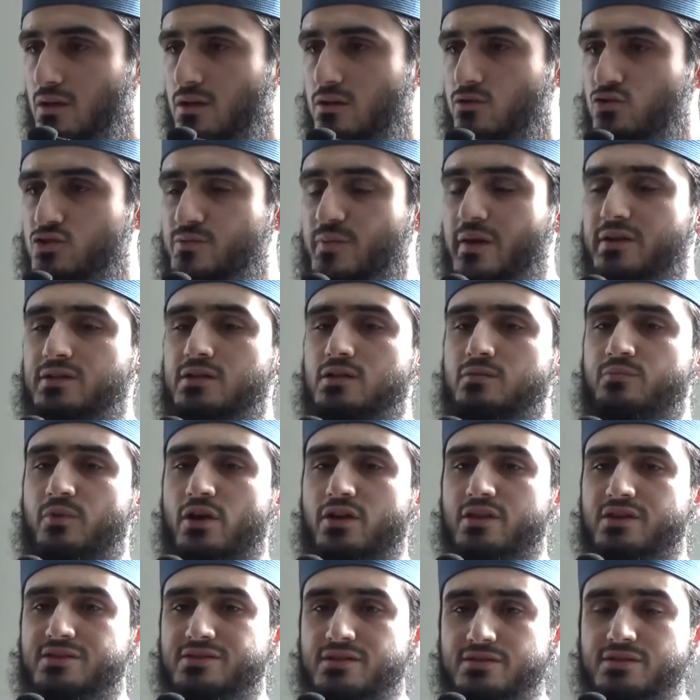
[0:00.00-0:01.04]
Respected
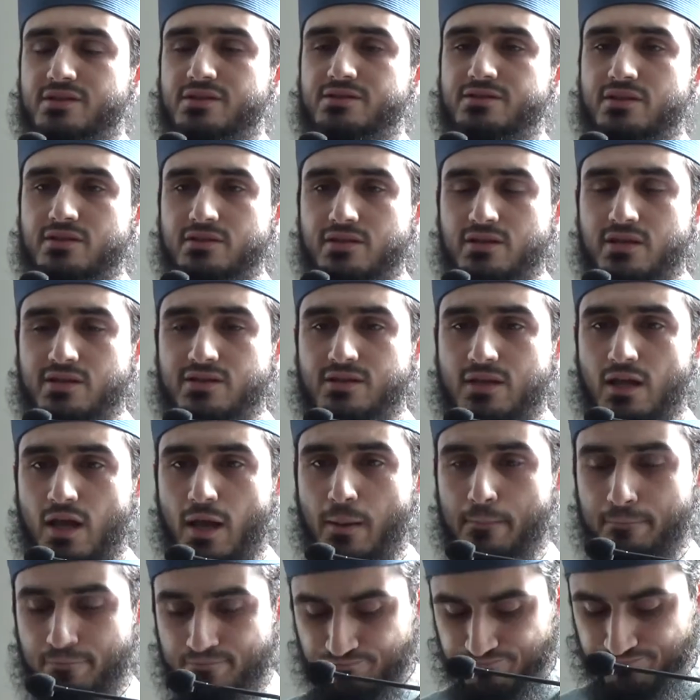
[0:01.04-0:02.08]
brothers and sisters in
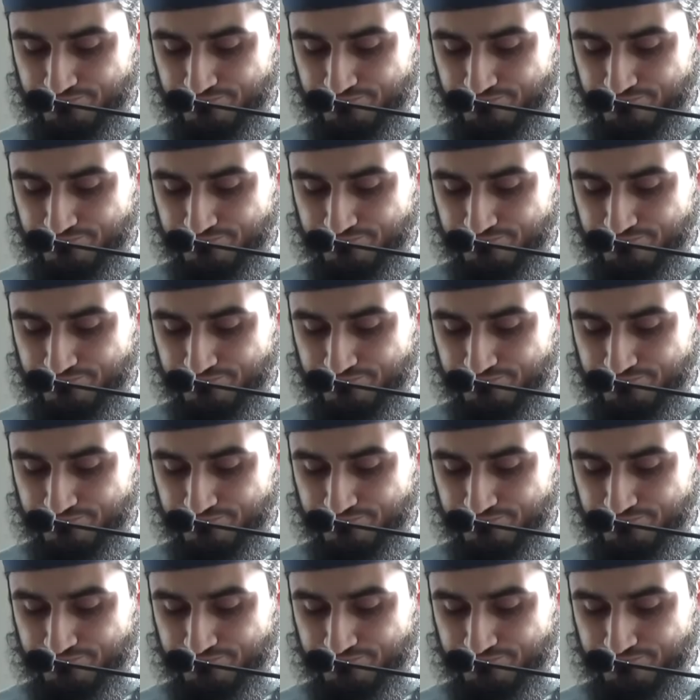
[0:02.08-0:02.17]
Islam,